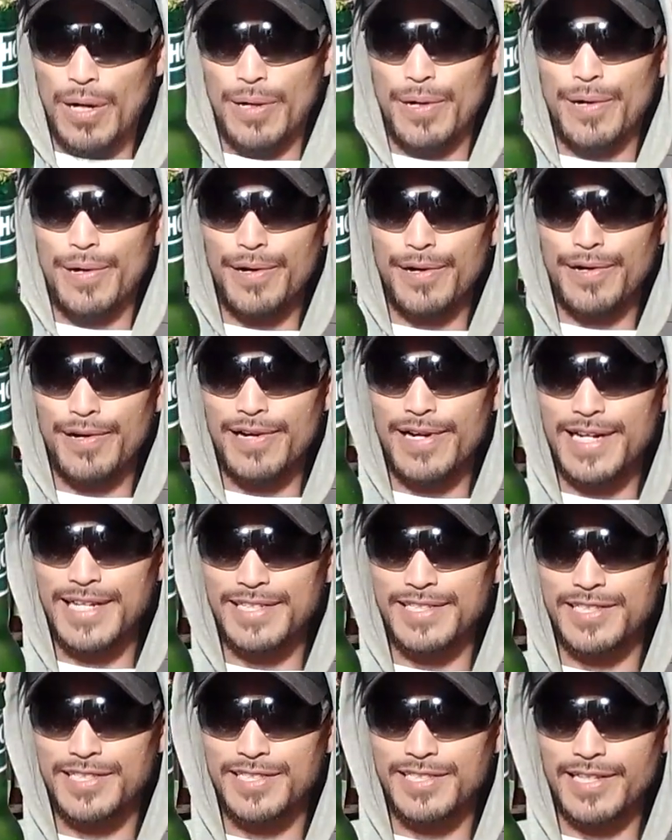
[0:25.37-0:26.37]

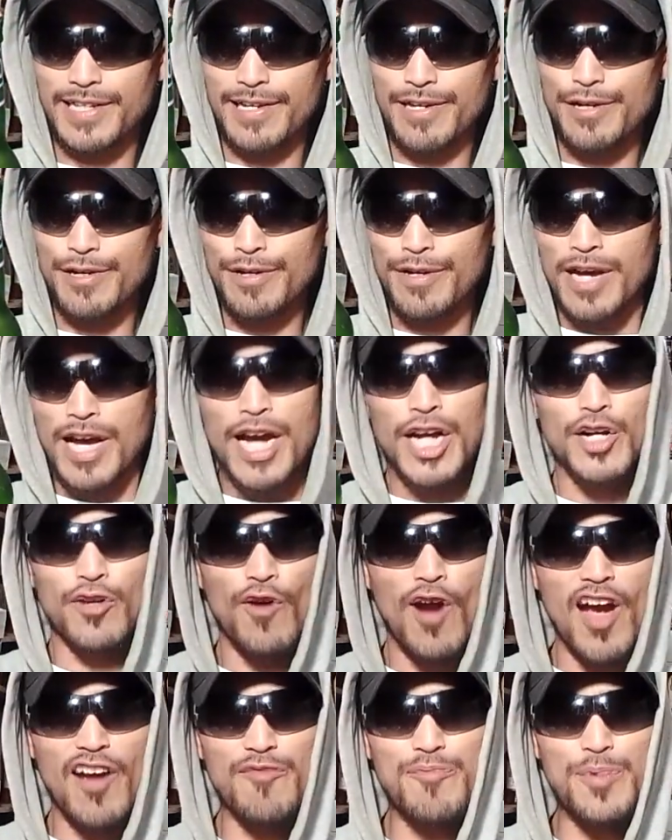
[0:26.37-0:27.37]
Alright, so
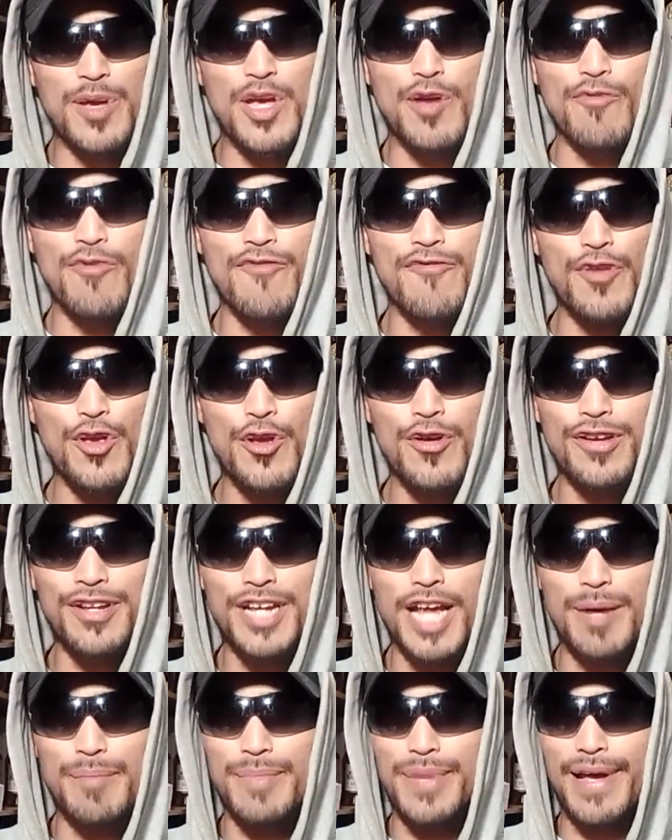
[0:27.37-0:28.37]
craft beer
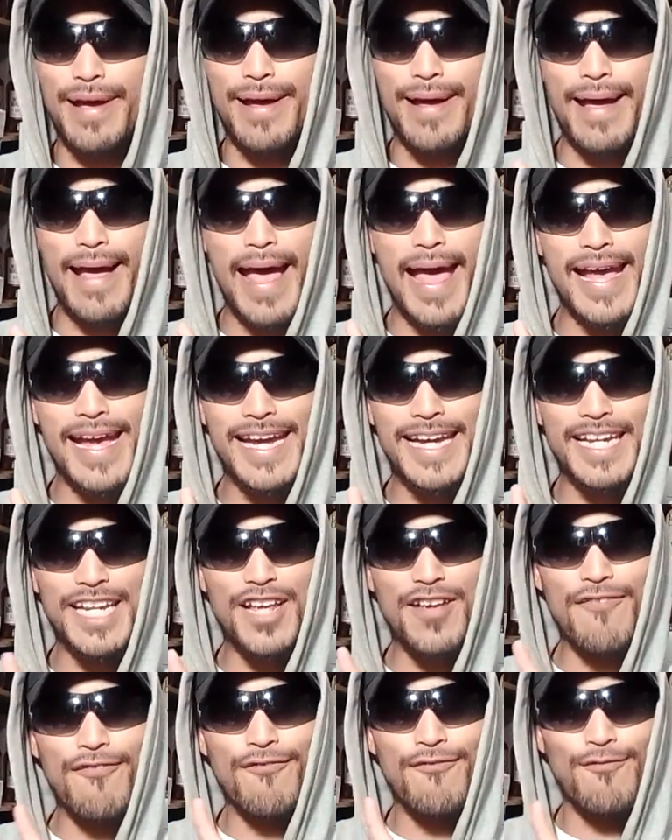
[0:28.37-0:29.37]
review number
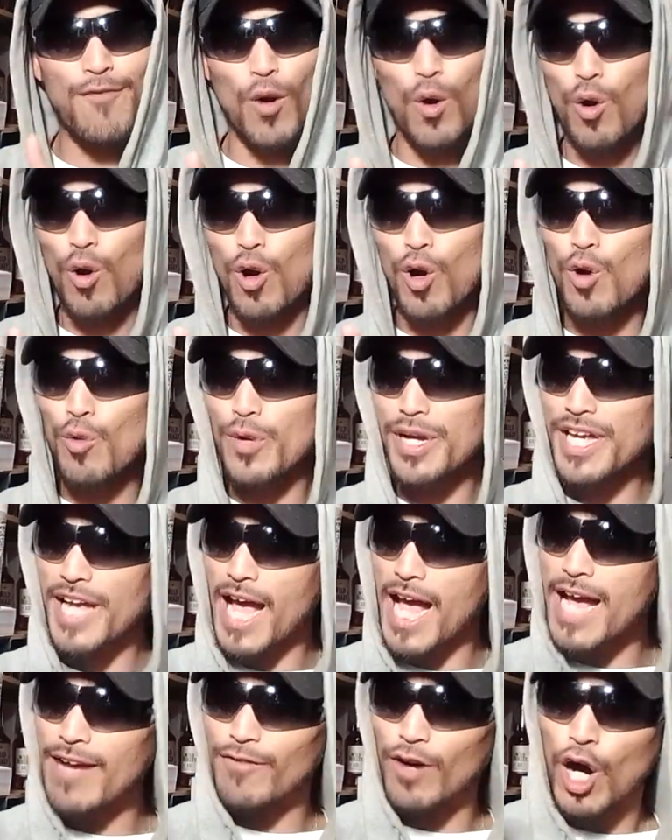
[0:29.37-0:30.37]
84, we
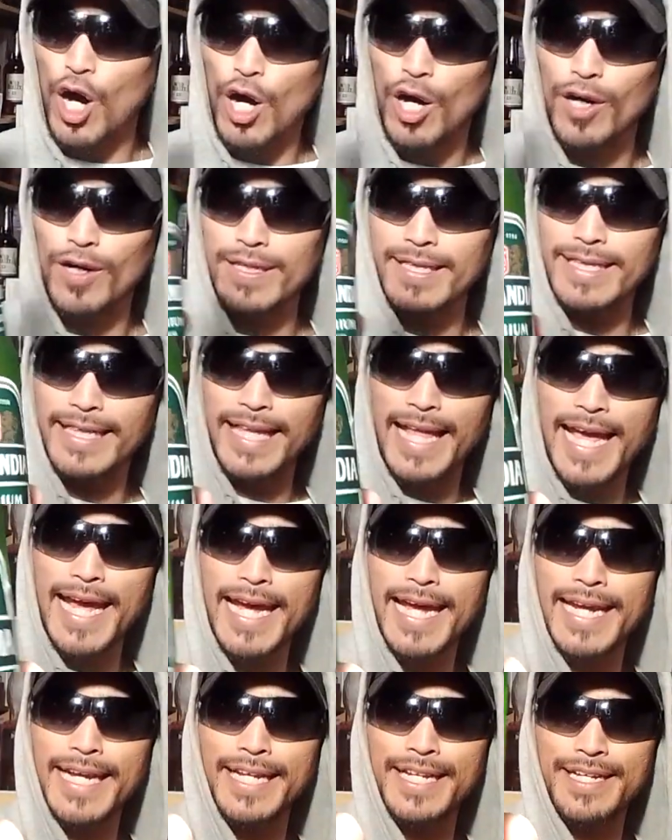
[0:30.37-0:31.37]
have
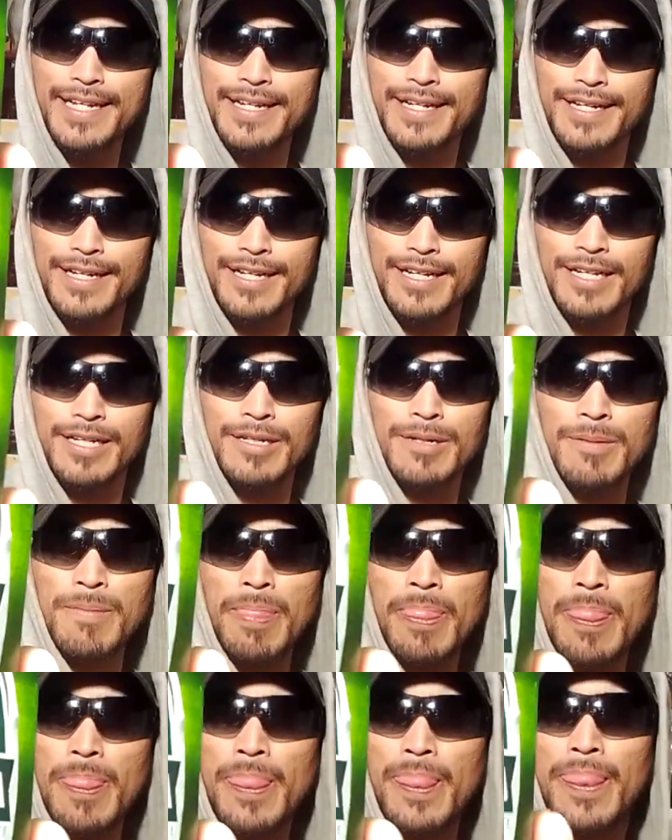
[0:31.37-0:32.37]
Hollandia.
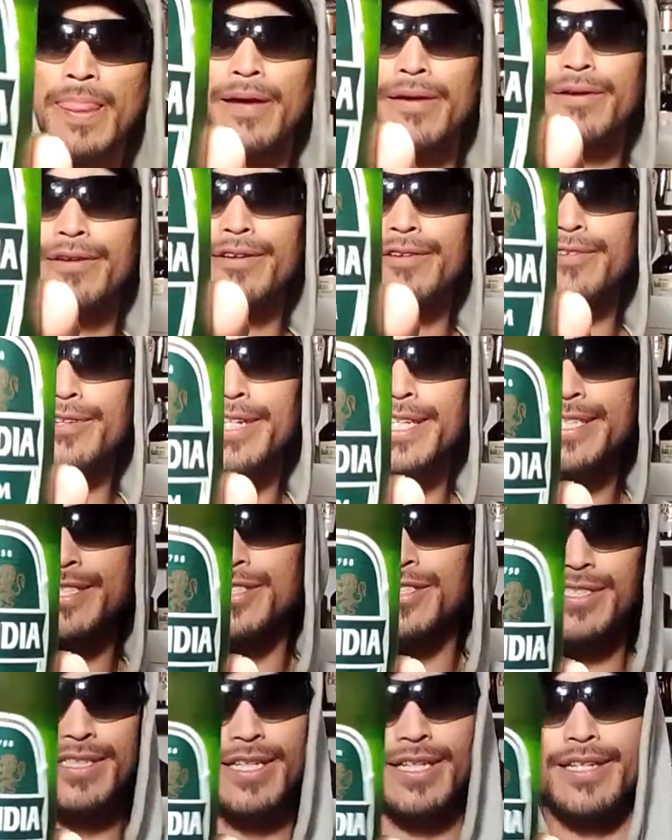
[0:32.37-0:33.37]

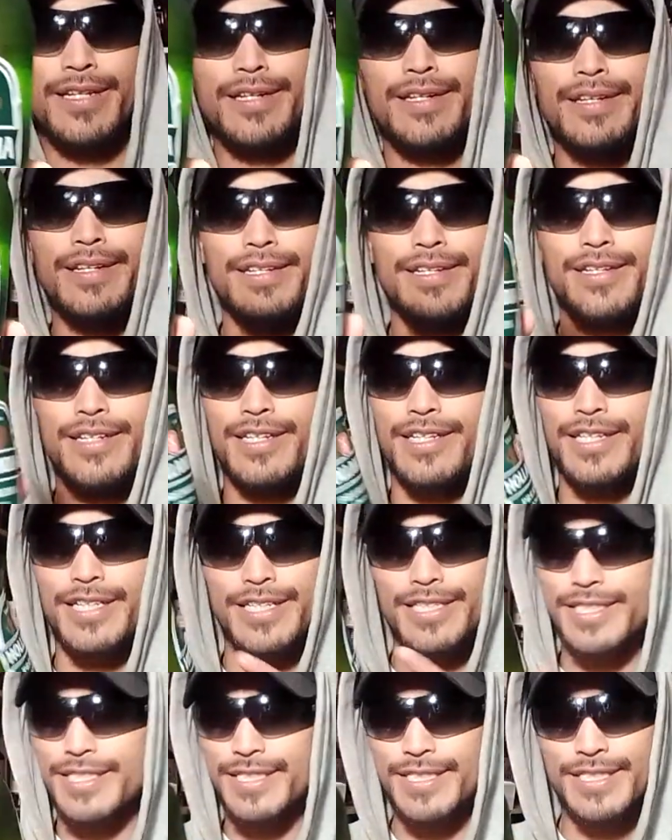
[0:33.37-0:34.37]
Alrighties.
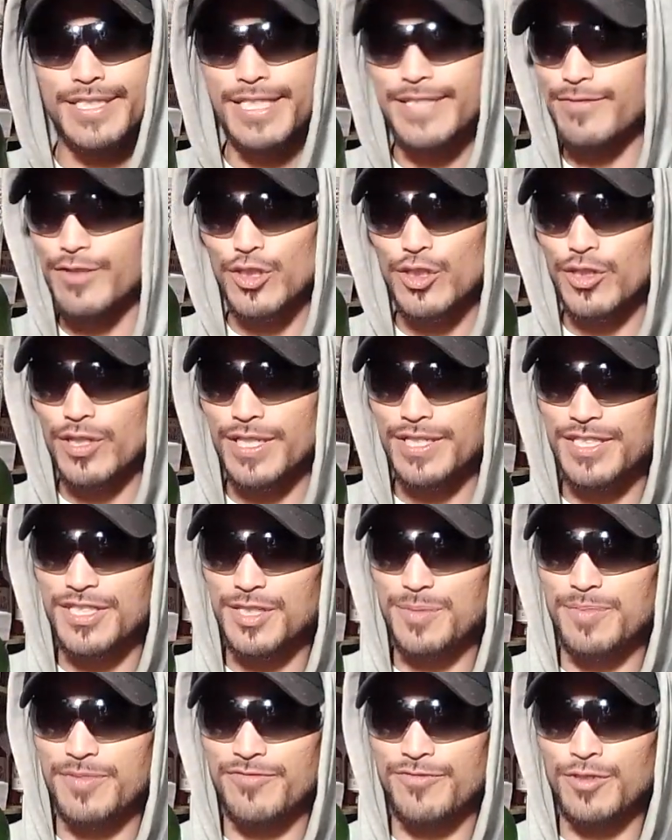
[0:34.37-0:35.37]
I never tried
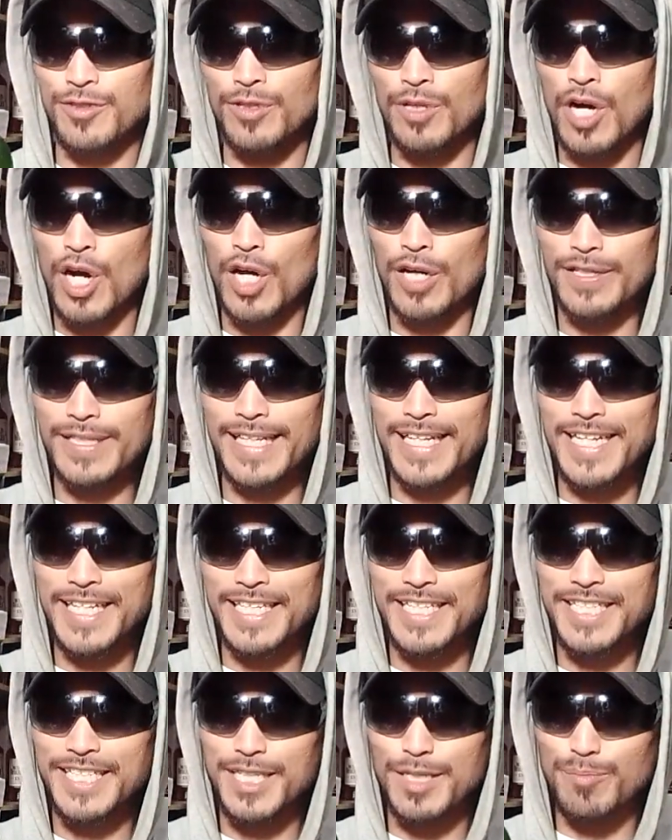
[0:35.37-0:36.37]
this before.
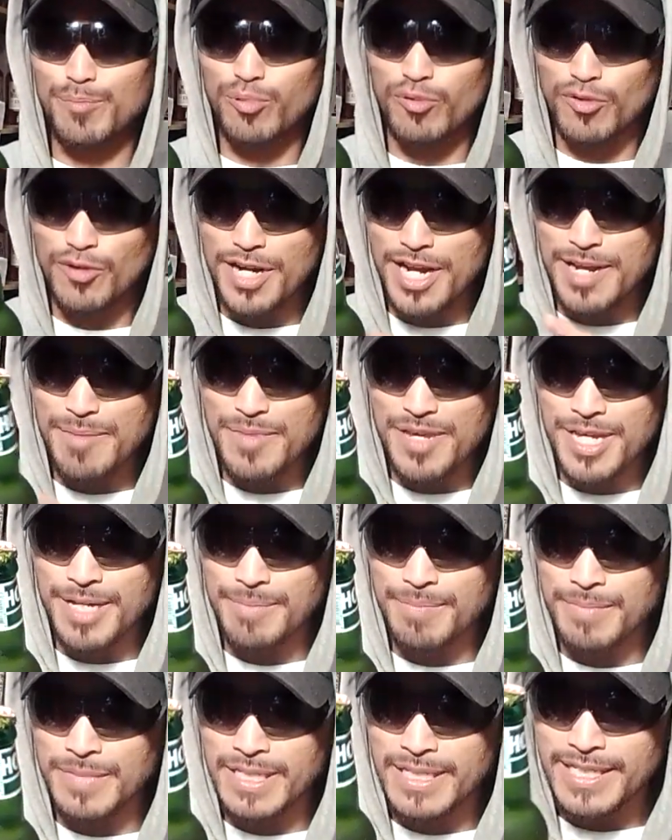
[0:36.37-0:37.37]
Hollandia
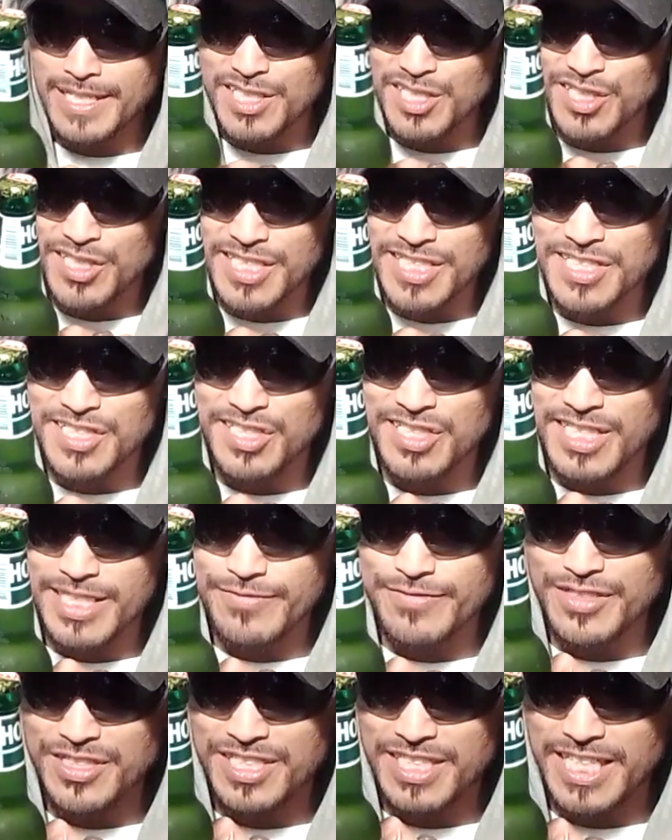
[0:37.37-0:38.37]
Premium since
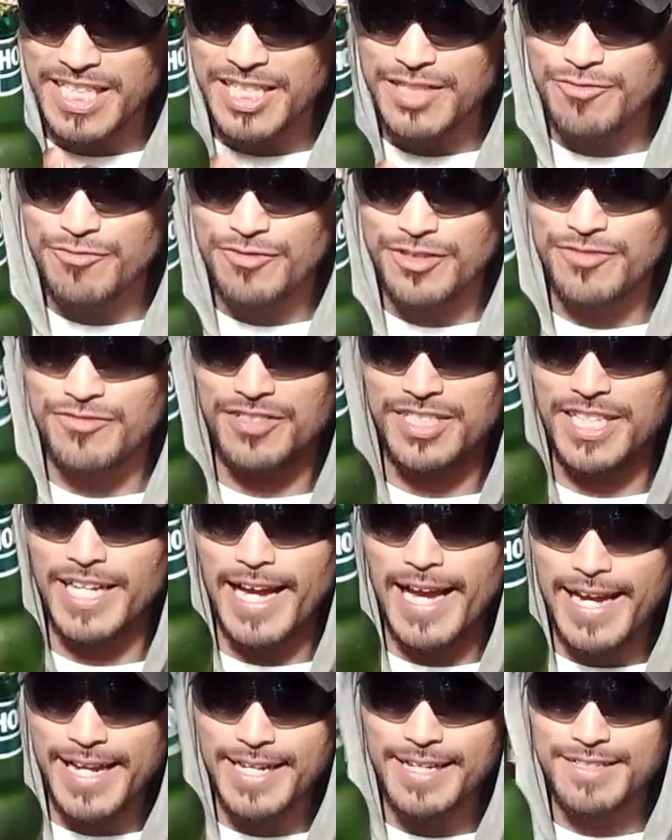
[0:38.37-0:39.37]

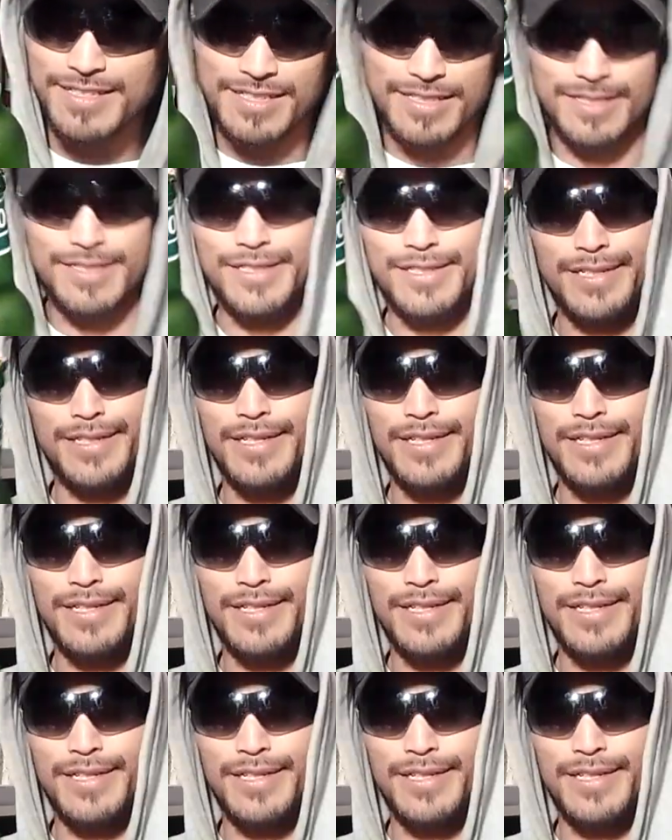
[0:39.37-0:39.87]
1758.